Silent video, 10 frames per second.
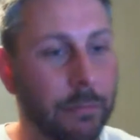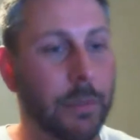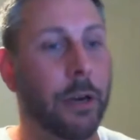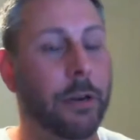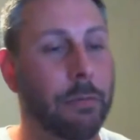
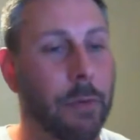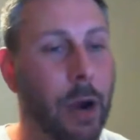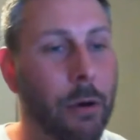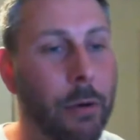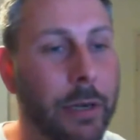know,
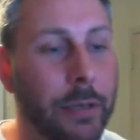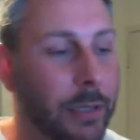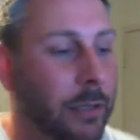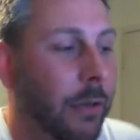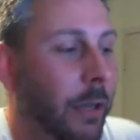grow and
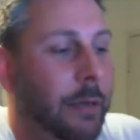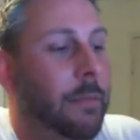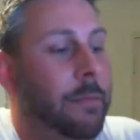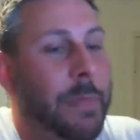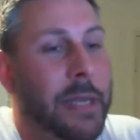just, like,
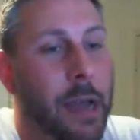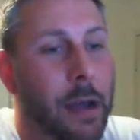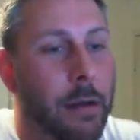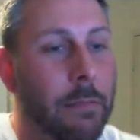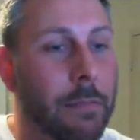
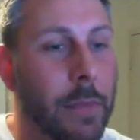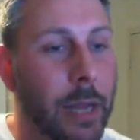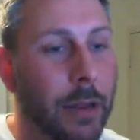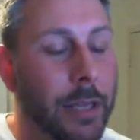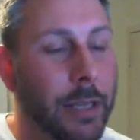become.
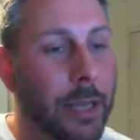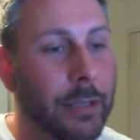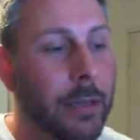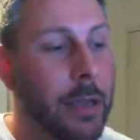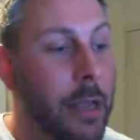And I think
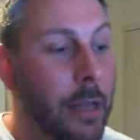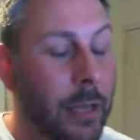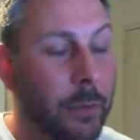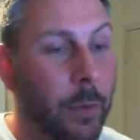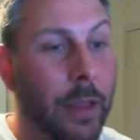that's
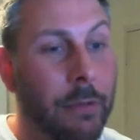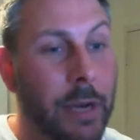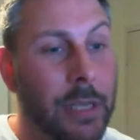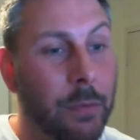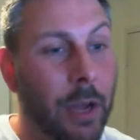one of the
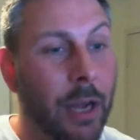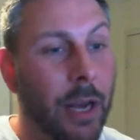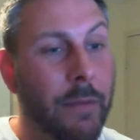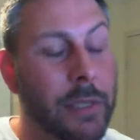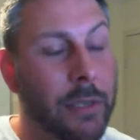reasons why I
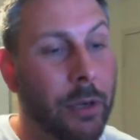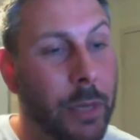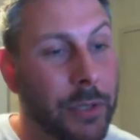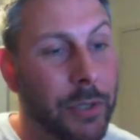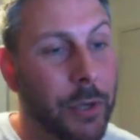love it so
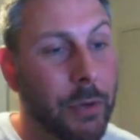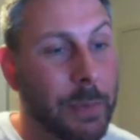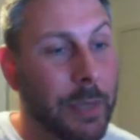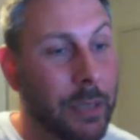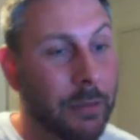much too, is
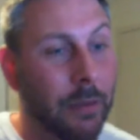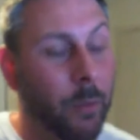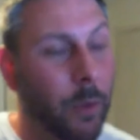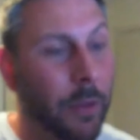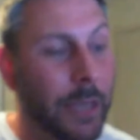because, like,
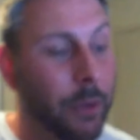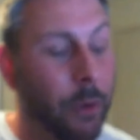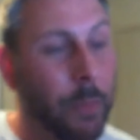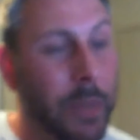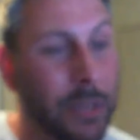what they
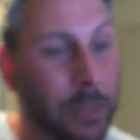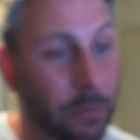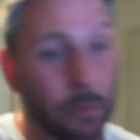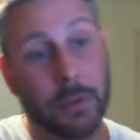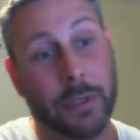taught me is just
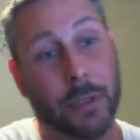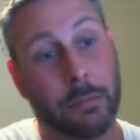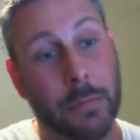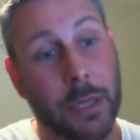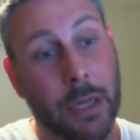
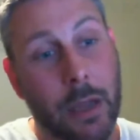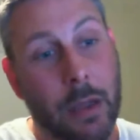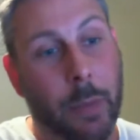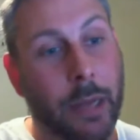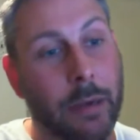awesome,
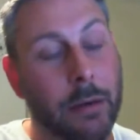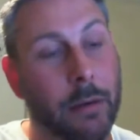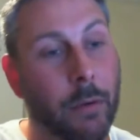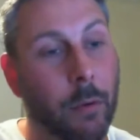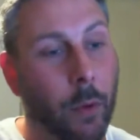but
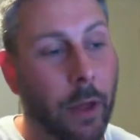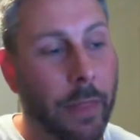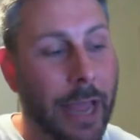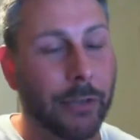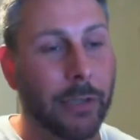what they
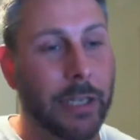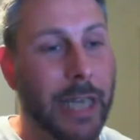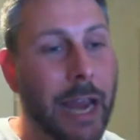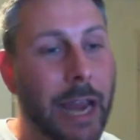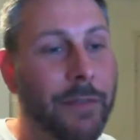actually
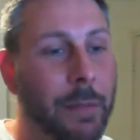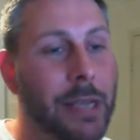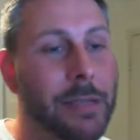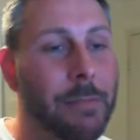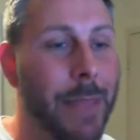gave to me
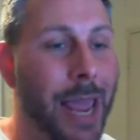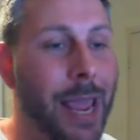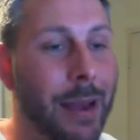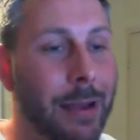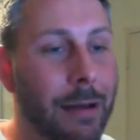as a man